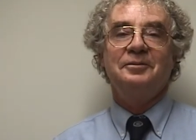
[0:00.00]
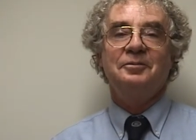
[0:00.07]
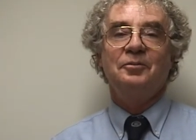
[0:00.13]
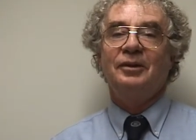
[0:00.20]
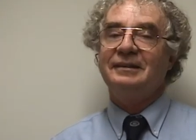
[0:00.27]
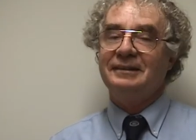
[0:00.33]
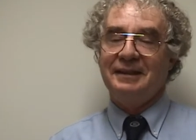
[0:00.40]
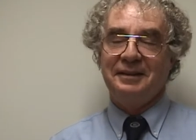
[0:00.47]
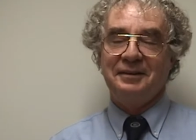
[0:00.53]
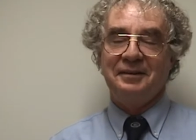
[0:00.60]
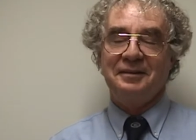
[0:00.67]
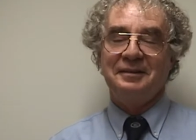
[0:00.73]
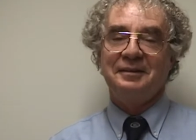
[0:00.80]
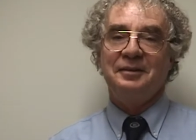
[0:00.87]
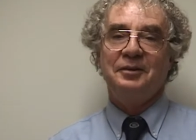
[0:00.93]
One
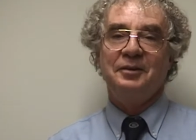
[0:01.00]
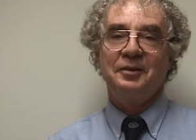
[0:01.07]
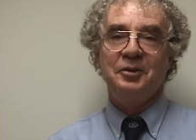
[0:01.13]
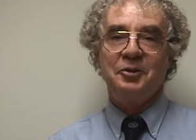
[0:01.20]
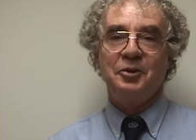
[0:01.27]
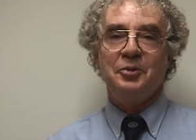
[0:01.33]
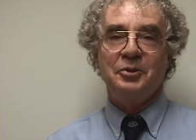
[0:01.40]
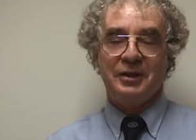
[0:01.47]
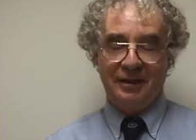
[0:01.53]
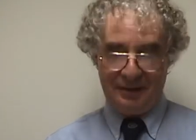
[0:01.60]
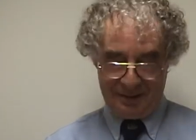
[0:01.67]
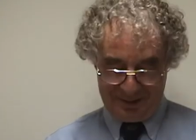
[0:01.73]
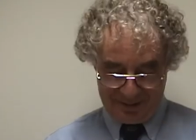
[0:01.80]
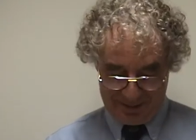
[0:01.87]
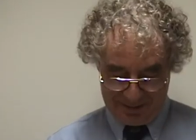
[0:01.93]
sentence, two
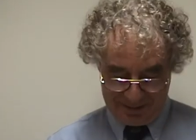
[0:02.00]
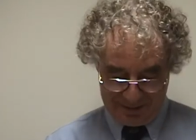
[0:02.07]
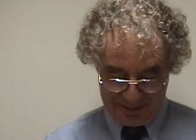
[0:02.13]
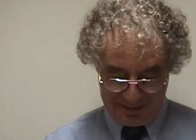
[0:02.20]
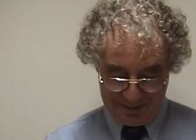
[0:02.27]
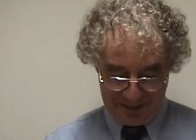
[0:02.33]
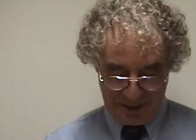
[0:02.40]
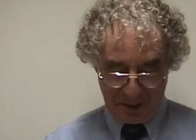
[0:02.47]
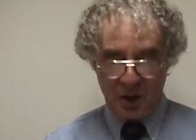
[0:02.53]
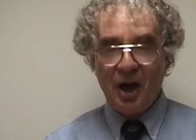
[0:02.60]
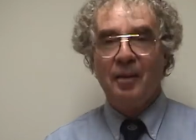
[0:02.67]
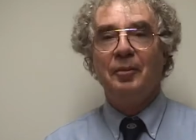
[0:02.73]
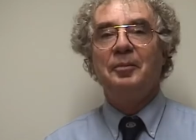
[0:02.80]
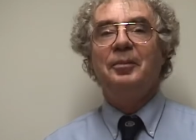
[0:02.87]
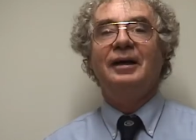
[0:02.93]
sentences,
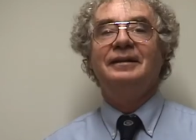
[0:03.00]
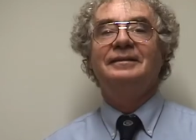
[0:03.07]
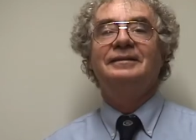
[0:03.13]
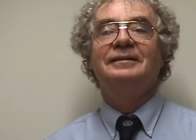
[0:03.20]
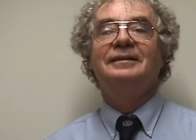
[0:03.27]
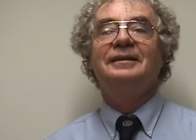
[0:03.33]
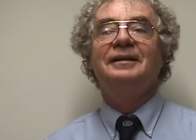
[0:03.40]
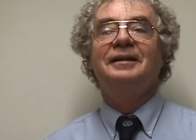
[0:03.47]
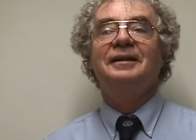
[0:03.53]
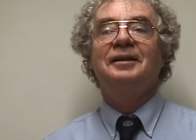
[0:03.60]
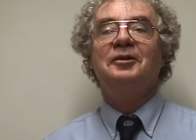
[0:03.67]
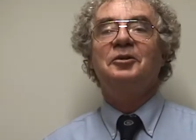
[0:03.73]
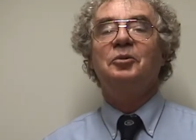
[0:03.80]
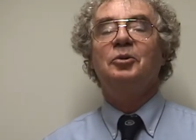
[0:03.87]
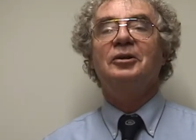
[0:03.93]
comma, but.
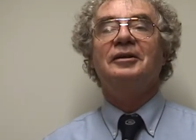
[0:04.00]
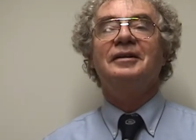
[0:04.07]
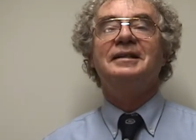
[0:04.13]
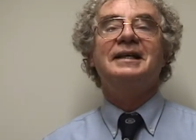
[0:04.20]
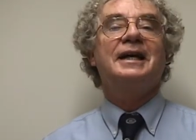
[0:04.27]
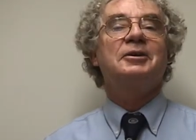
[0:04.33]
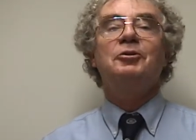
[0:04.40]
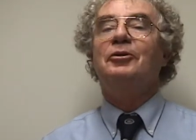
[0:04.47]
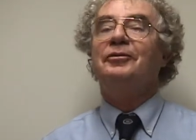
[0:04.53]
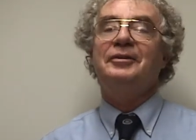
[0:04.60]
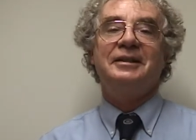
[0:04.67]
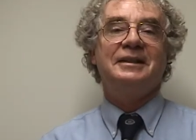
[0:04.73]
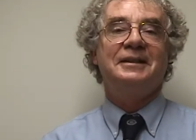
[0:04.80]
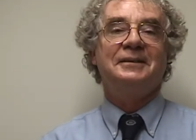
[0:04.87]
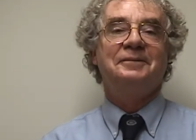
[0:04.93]
The world is at your
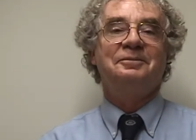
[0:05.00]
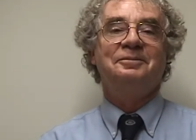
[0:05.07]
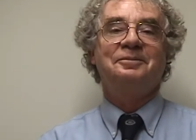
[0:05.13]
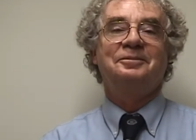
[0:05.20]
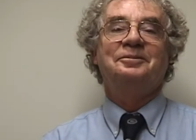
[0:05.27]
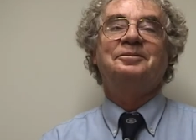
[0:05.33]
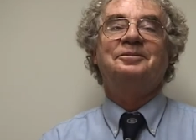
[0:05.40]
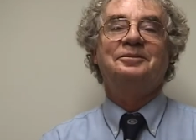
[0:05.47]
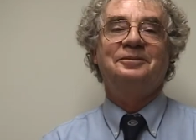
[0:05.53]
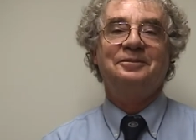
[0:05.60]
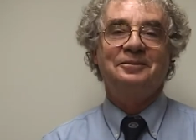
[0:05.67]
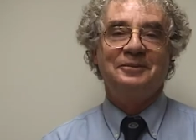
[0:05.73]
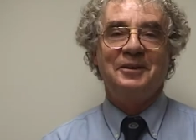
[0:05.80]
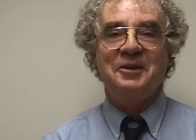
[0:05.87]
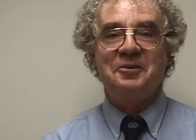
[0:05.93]
feet.
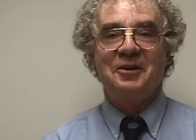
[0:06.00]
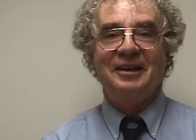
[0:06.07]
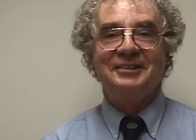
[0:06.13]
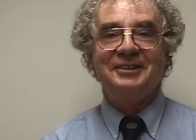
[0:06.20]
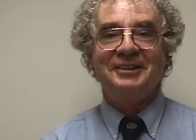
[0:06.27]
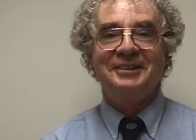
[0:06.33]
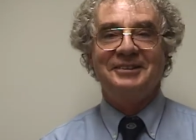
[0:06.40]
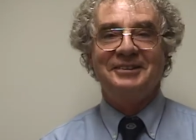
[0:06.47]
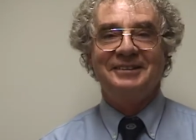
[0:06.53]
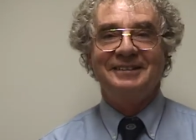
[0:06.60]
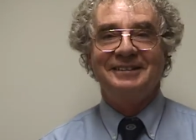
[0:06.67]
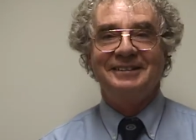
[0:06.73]
Congratulations.